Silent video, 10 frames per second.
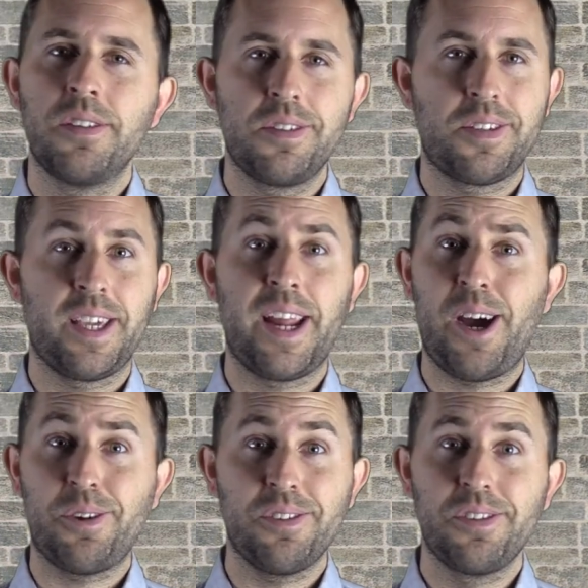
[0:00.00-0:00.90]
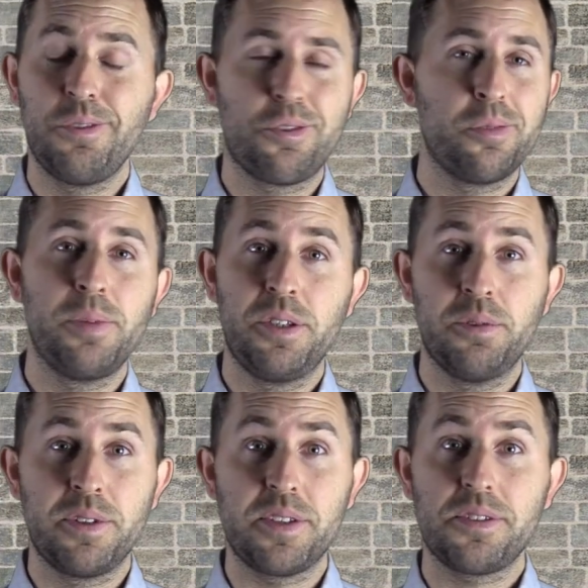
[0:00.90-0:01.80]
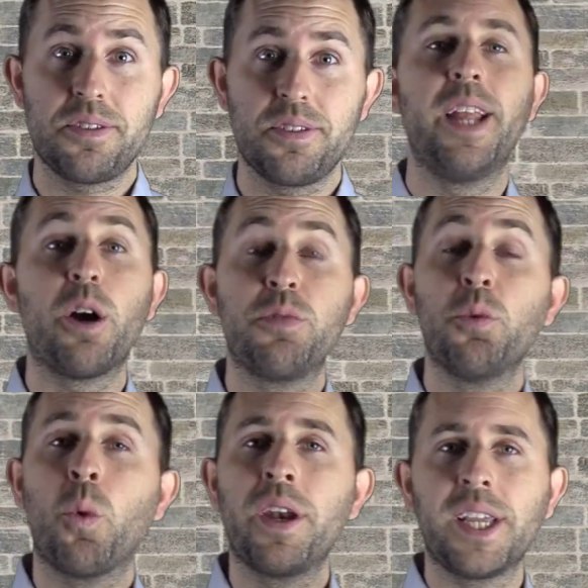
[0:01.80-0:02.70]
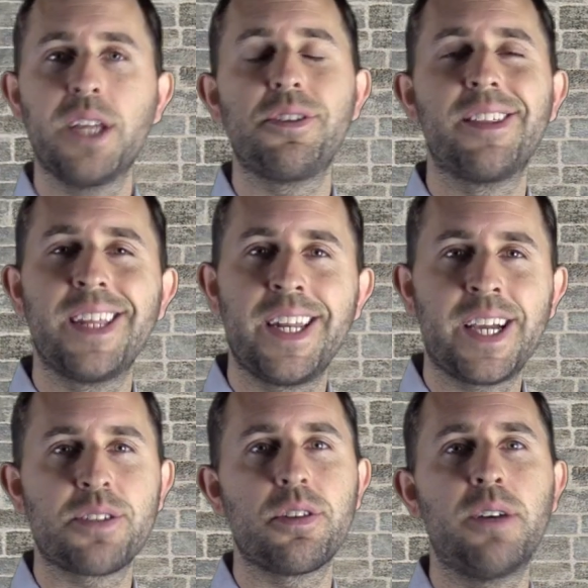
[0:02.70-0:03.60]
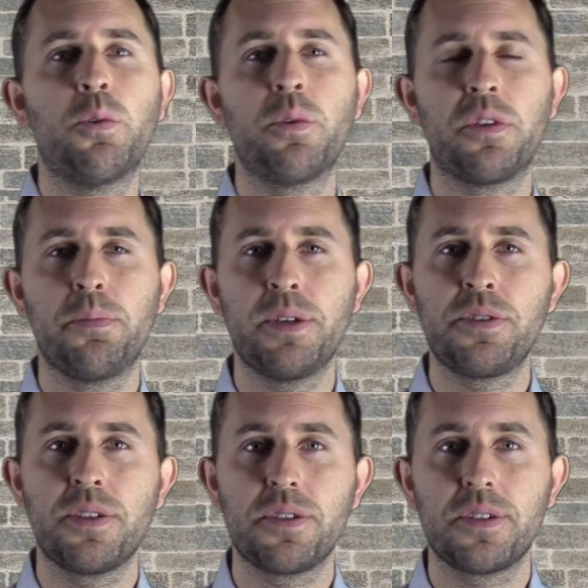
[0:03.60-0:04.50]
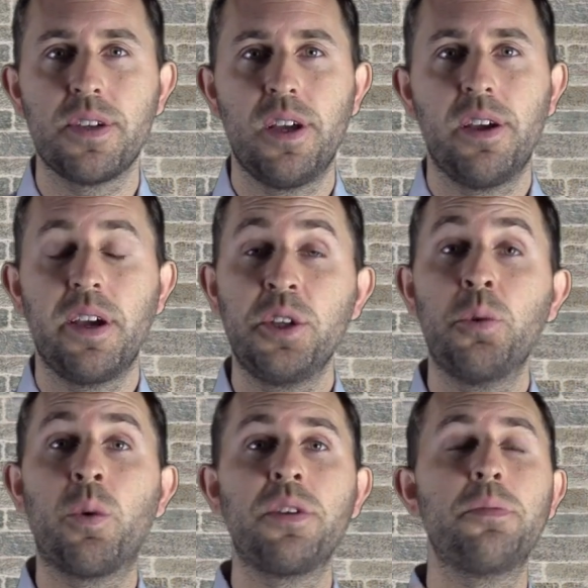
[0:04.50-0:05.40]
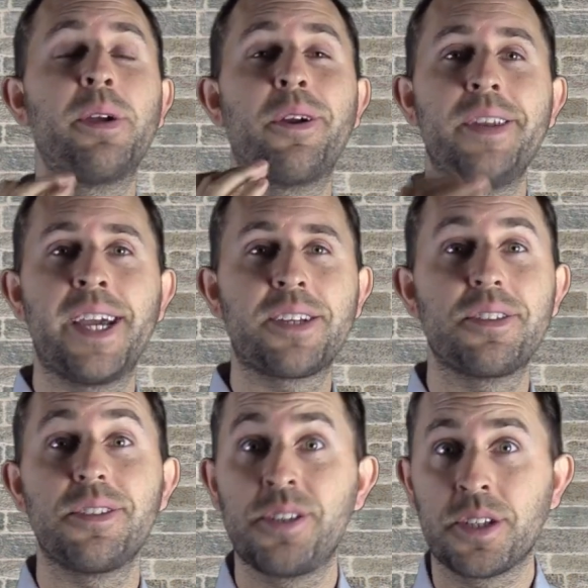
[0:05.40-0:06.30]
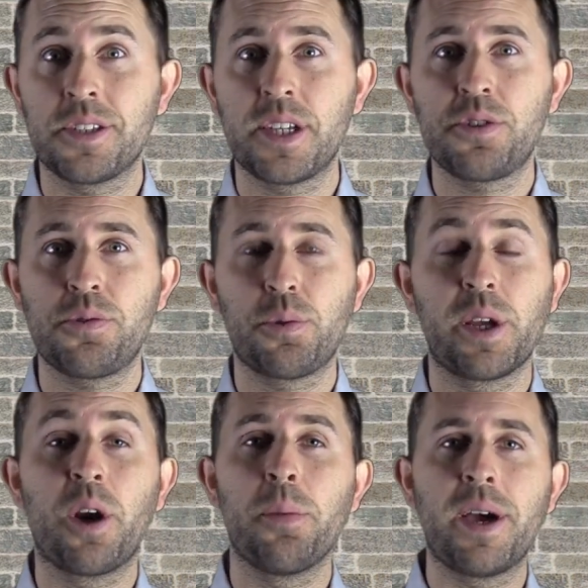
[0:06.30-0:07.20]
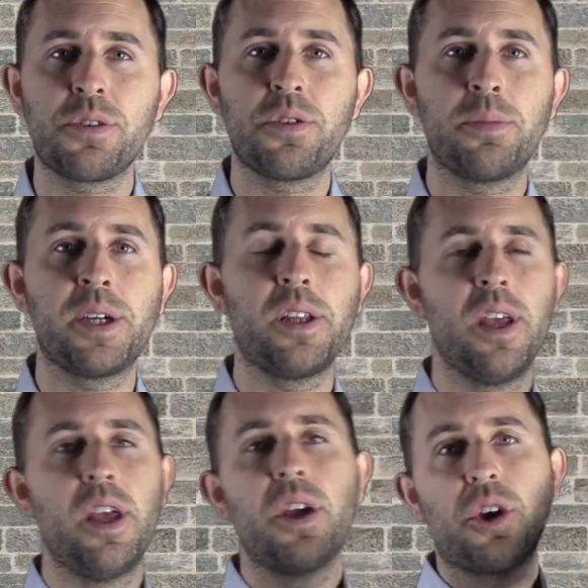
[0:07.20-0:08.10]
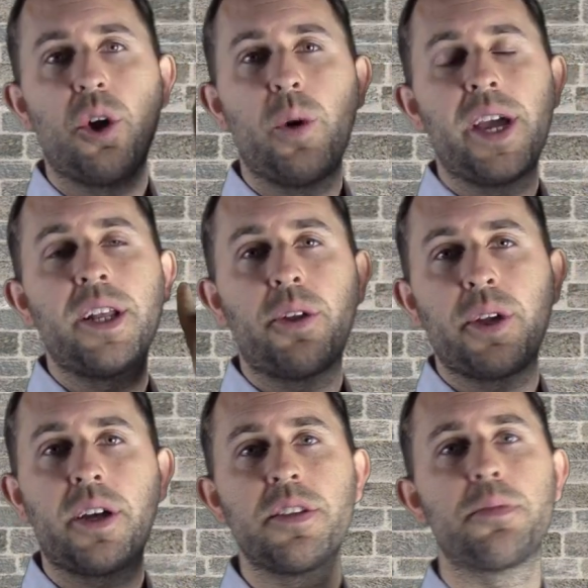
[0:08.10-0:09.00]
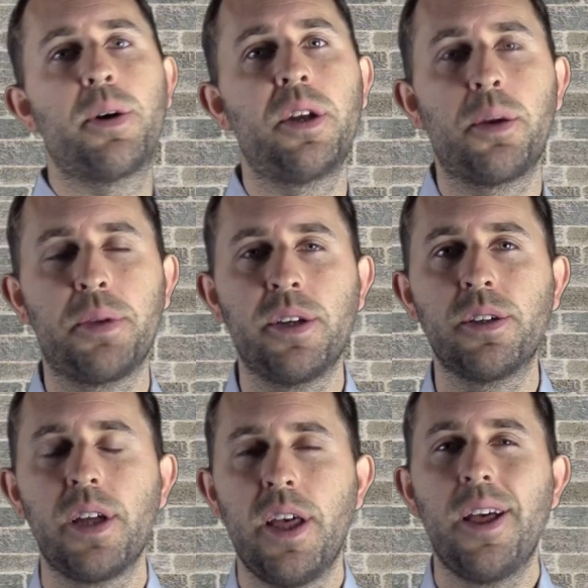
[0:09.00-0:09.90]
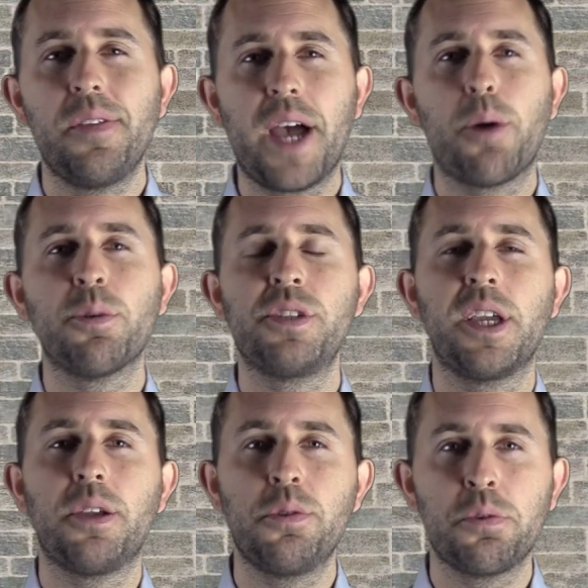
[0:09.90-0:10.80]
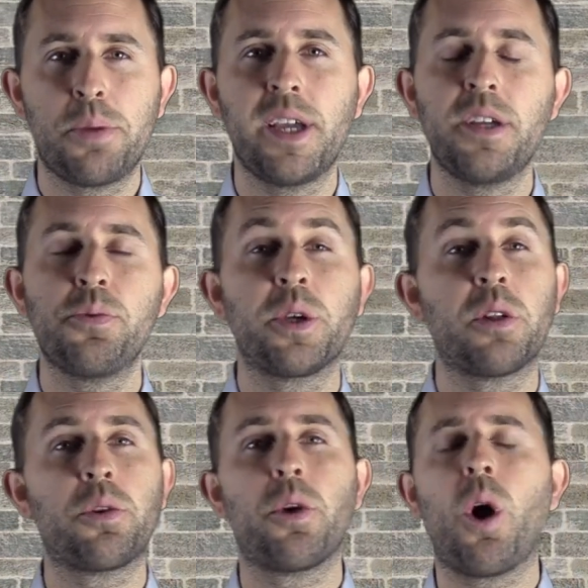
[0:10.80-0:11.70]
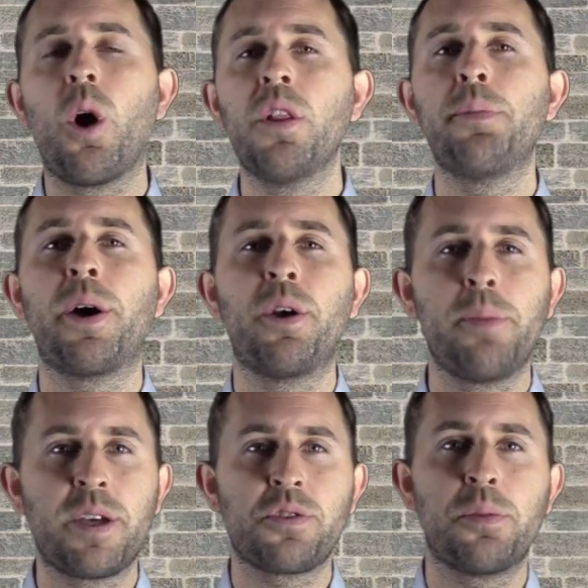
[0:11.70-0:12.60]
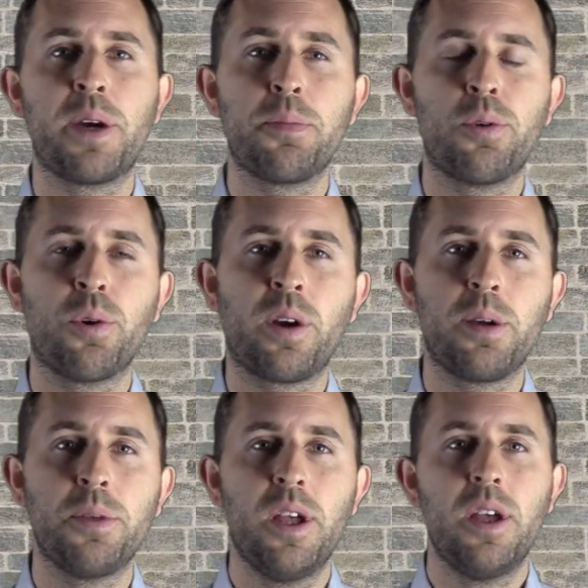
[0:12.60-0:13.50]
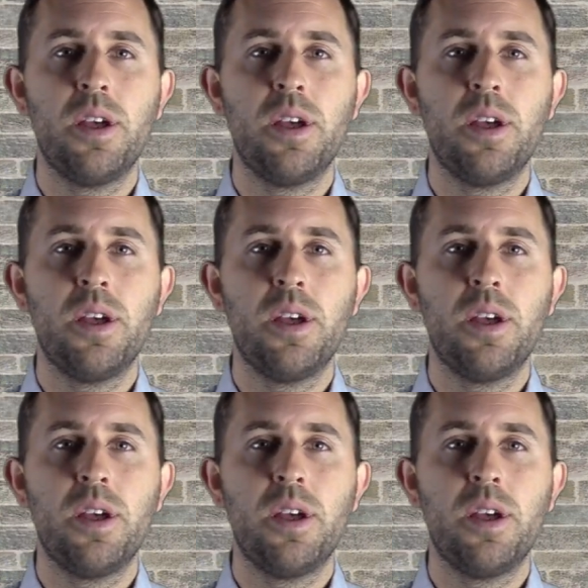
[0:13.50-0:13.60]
just get out. You shouldn't be doing this. Now, if you want to get to the next level with your business and you want to be our next success story in our mastermind, go ahead and click on this button up here. That will take you to a page where you can learn all about our mastermind program.